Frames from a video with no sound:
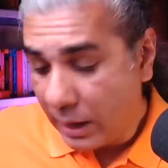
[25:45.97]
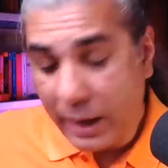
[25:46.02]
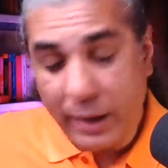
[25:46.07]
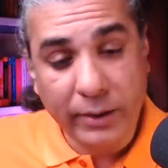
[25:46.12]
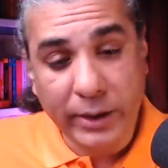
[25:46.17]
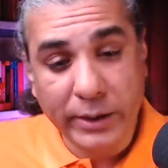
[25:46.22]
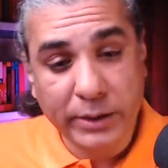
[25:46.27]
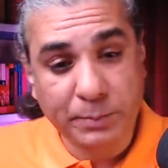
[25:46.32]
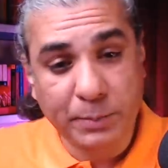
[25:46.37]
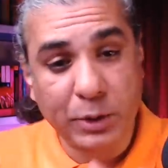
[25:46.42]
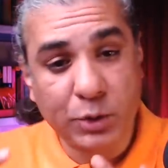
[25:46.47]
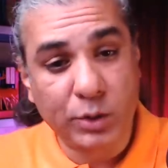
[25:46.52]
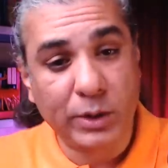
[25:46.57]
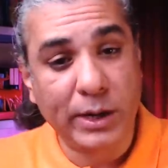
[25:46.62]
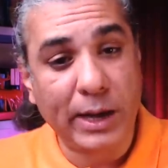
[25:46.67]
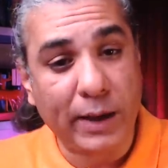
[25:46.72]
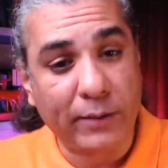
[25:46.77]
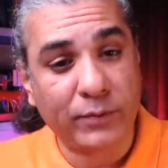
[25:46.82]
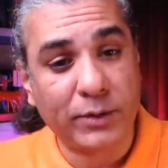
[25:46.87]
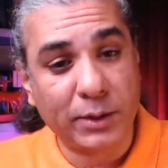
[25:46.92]
uh,
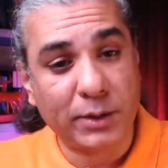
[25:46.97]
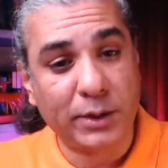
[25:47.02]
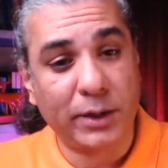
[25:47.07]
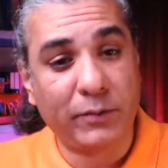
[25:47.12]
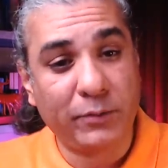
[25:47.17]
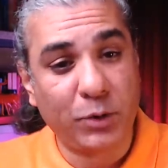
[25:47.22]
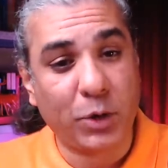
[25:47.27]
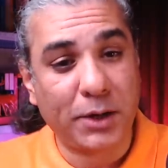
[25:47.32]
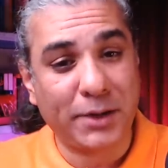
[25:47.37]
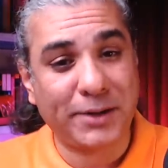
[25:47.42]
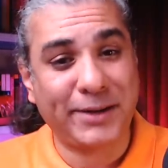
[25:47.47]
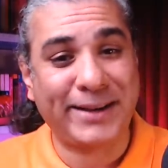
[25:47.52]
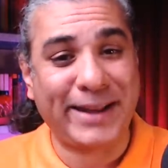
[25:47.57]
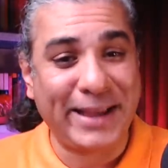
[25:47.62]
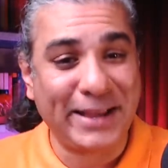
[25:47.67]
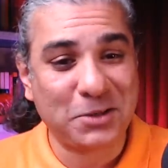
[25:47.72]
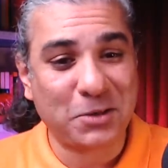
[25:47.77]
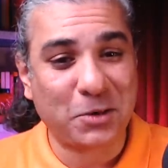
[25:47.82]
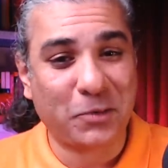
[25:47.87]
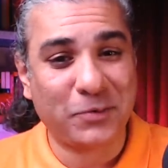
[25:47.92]
especially after they've got a
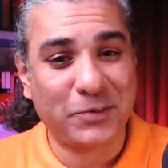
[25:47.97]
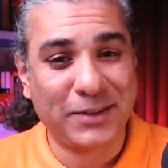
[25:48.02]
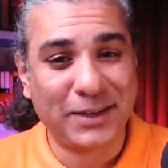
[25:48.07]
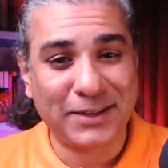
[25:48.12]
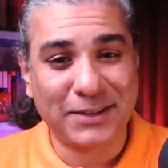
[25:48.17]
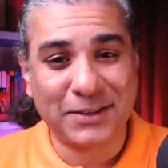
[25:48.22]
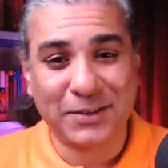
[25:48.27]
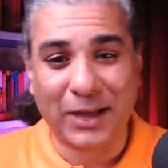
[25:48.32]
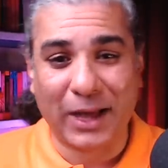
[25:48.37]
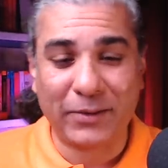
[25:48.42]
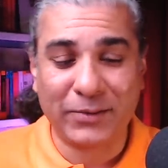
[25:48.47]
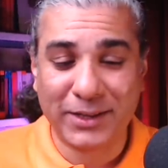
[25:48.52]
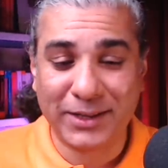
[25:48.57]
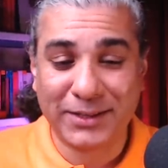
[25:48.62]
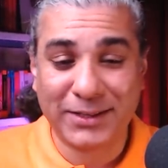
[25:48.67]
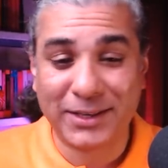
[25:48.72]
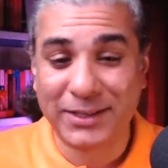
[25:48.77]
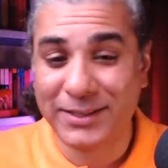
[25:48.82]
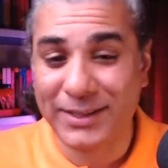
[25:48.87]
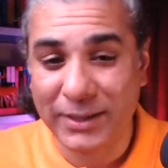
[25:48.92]
taste of this after
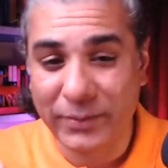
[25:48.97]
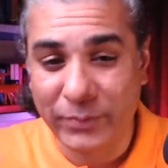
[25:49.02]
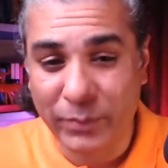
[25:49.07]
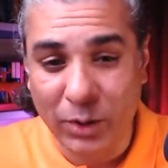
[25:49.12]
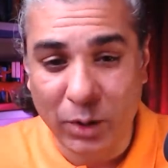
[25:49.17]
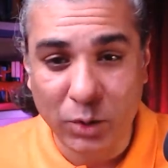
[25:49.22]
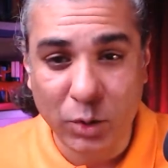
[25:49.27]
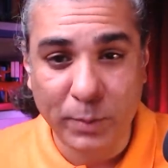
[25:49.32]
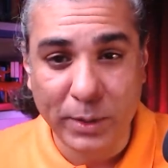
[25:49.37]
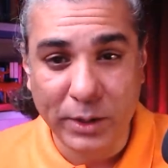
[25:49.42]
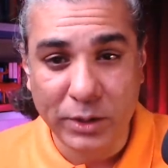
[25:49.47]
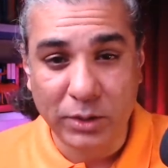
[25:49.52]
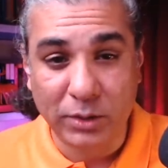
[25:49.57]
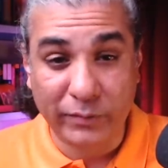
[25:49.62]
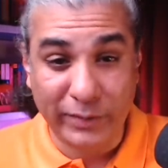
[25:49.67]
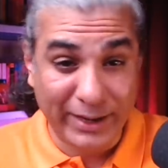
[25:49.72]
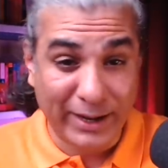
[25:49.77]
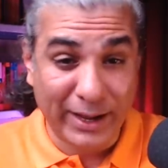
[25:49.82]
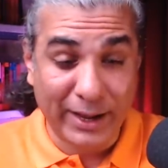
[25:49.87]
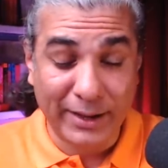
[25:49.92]
the successful occupation
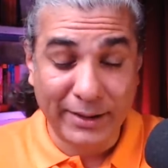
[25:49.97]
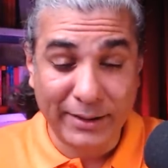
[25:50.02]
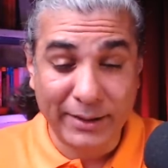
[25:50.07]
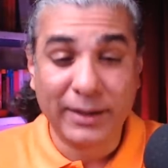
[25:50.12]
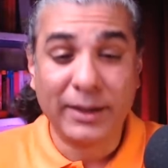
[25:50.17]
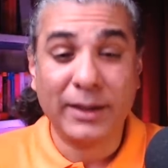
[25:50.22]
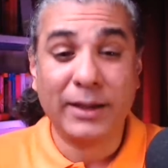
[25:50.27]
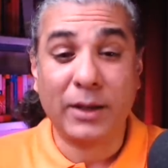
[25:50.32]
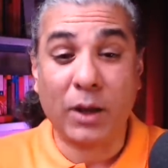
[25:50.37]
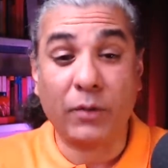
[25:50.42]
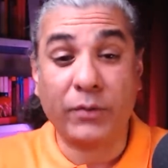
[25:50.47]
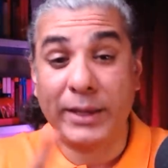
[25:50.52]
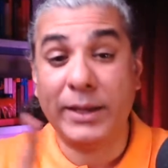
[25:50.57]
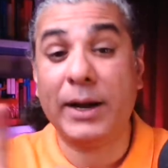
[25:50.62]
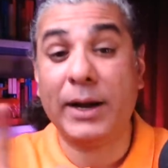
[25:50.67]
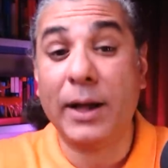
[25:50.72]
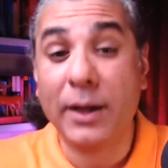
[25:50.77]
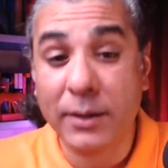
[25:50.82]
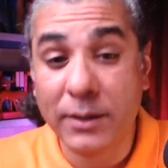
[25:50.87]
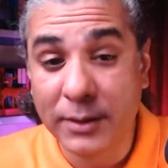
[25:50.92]
of Iran of
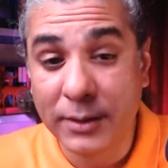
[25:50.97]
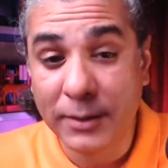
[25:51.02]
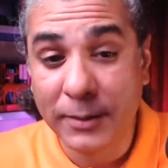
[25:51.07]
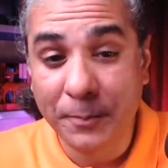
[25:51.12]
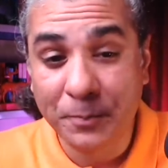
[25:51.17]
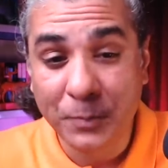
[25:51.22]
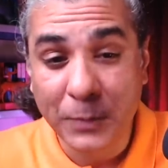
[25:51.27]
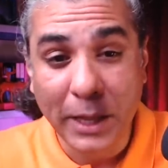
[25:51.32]
Iraq